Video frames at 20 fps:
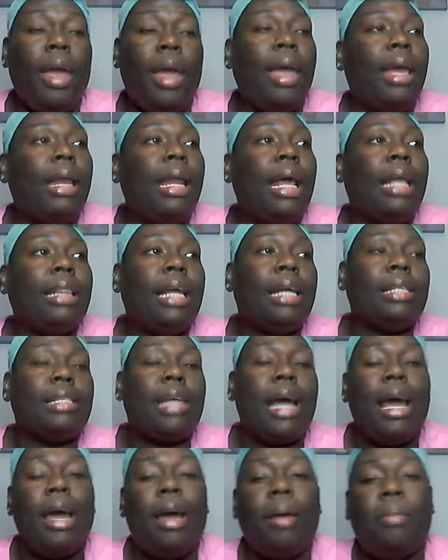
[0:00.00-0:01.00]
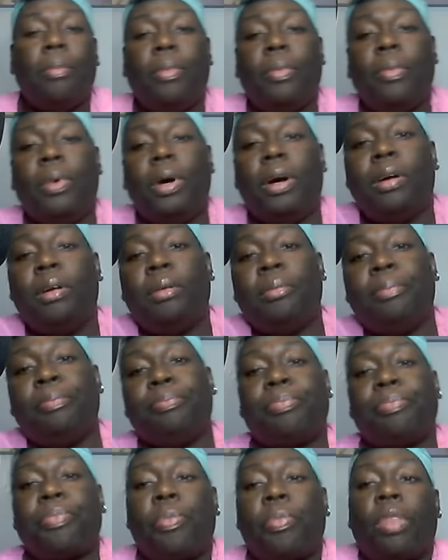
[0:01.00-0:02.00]
And at that time, um,
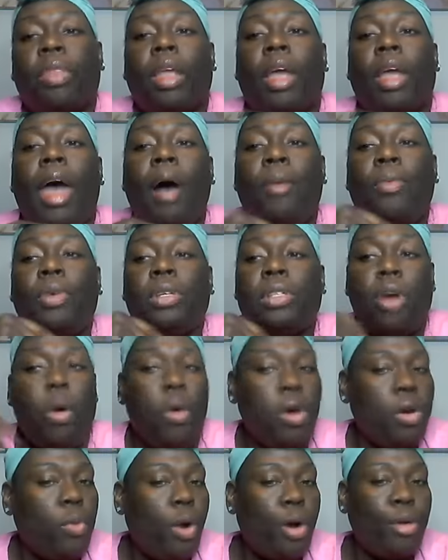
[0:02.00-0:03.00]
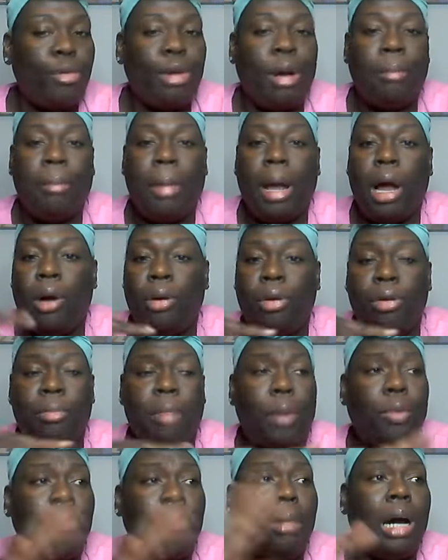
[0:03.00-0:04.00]
I was going to work, coming home.
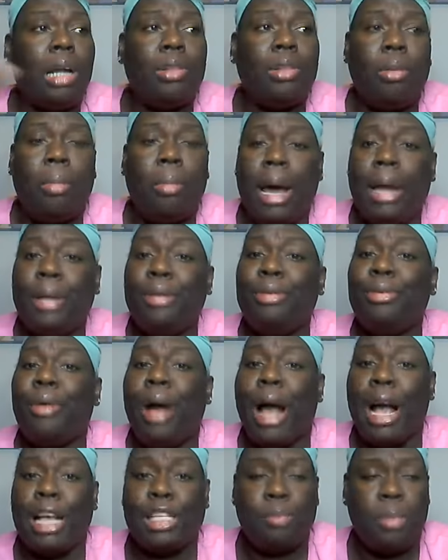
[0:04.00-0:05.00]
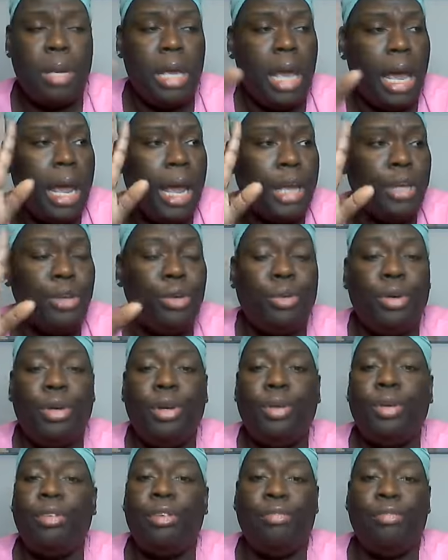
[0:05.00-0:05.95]
I wouldn't bother nobody. You know, I speak, hey, how you doing?